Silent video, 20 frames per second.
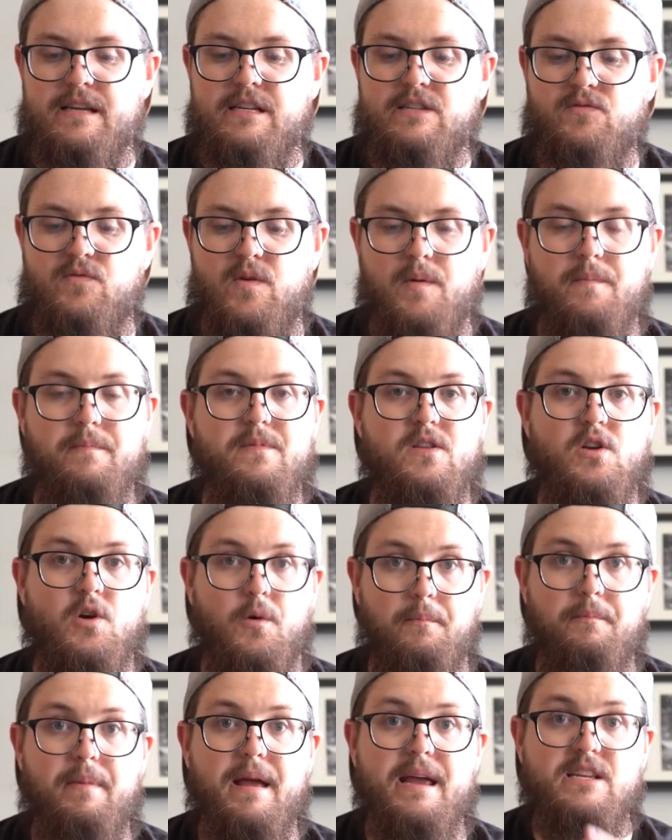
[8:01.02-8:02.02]
this from your
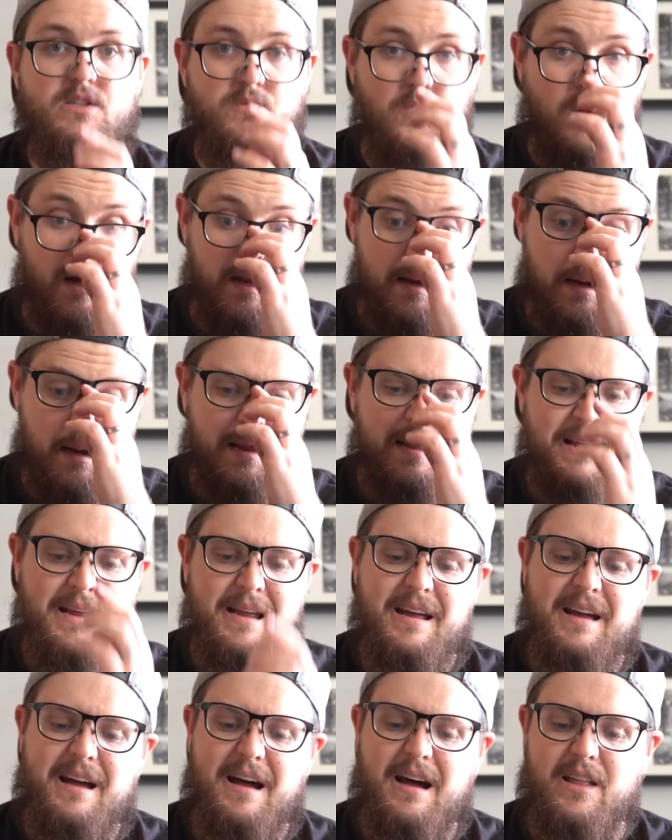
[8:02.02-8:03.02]
base one,
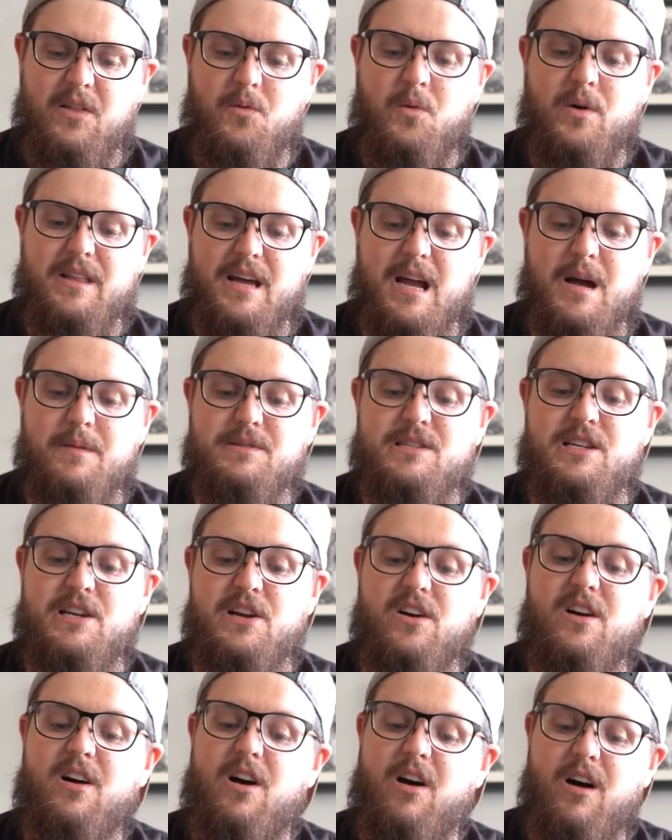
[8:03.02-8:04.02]
the one that comes into
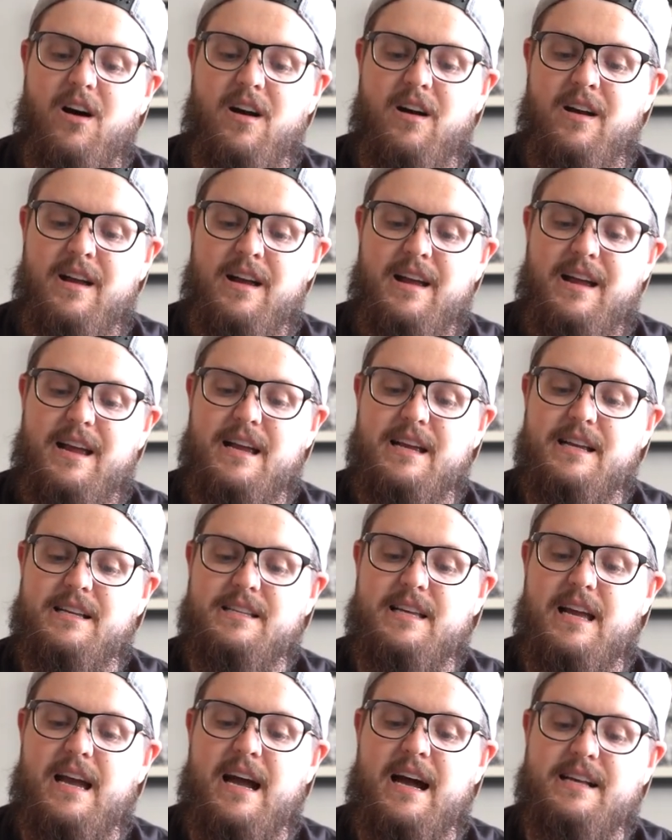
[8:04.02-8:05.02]
your car,
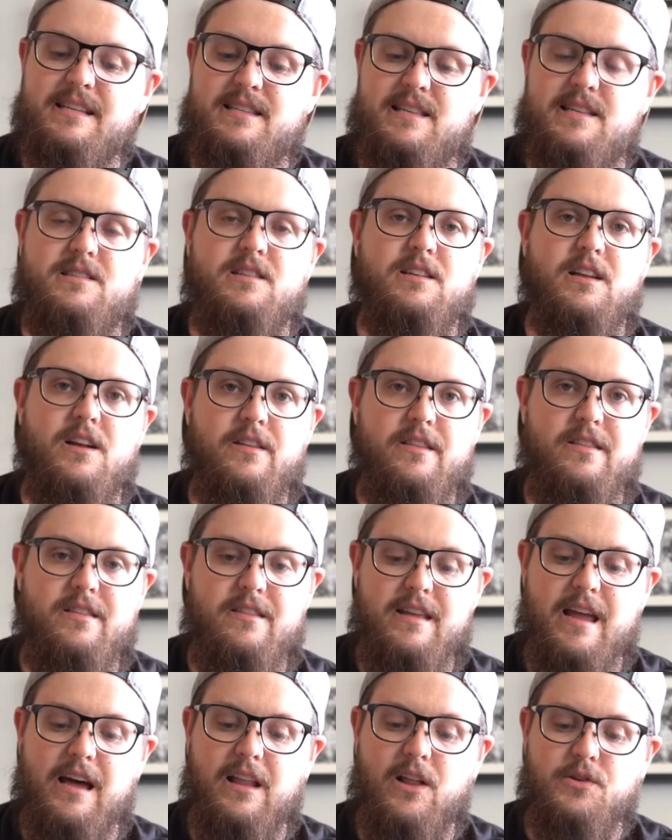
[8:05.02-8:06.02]
is it has this little
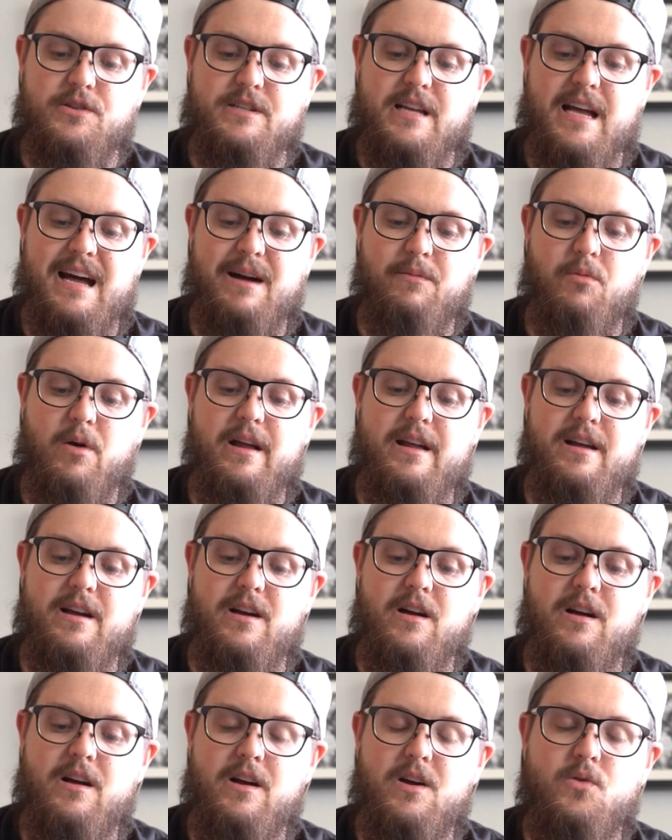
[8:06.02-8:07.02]
yellow tab right
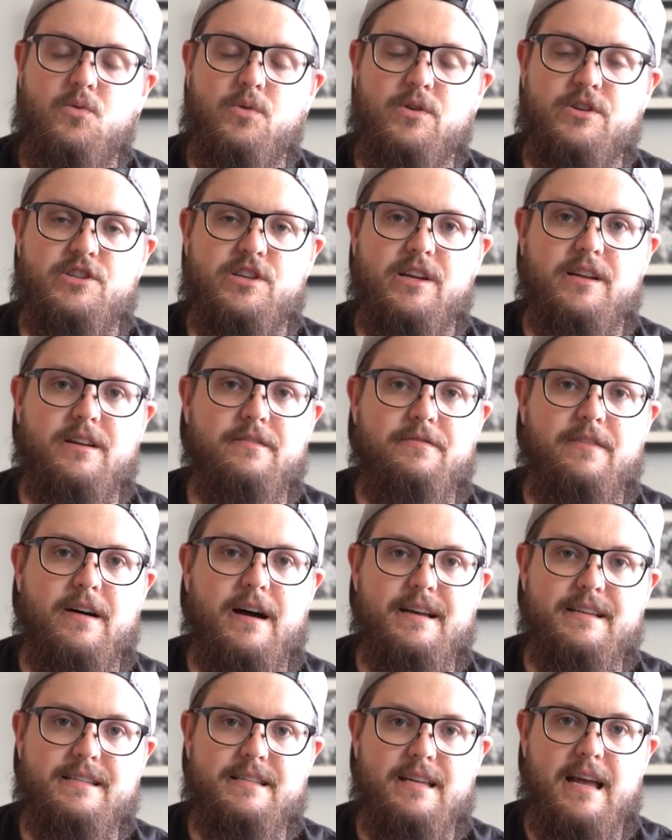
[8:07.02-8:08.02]
here, which
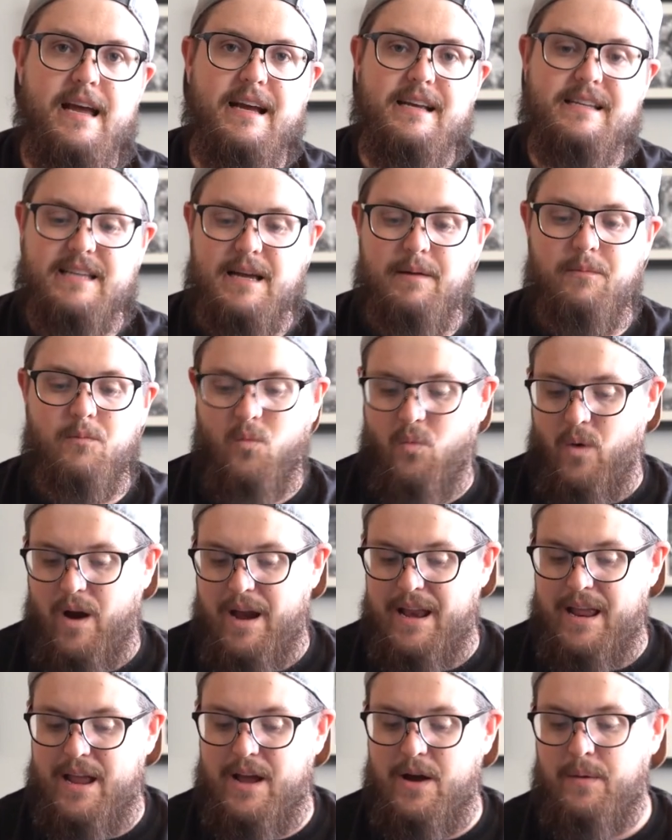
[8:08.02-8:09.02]
signifies XM
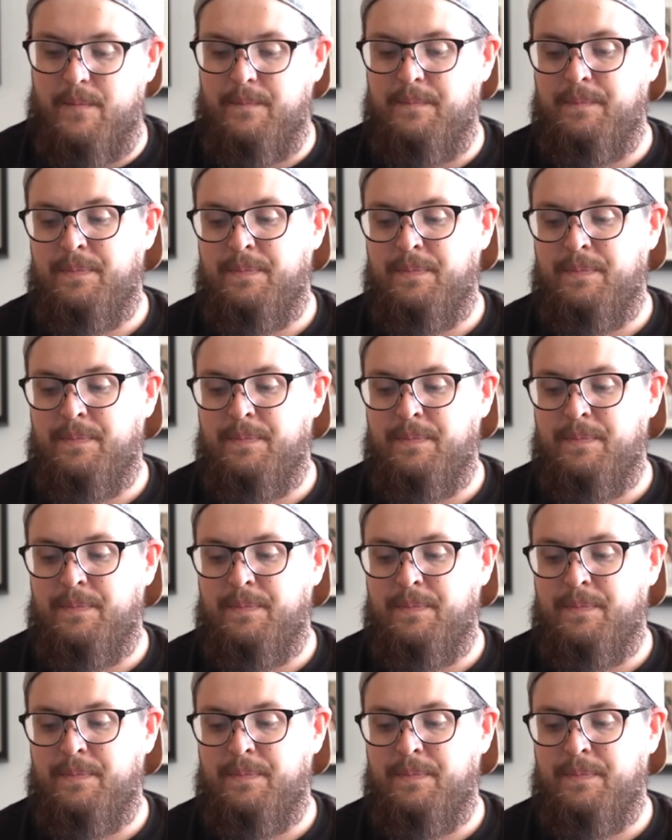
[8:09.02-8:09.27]
radio.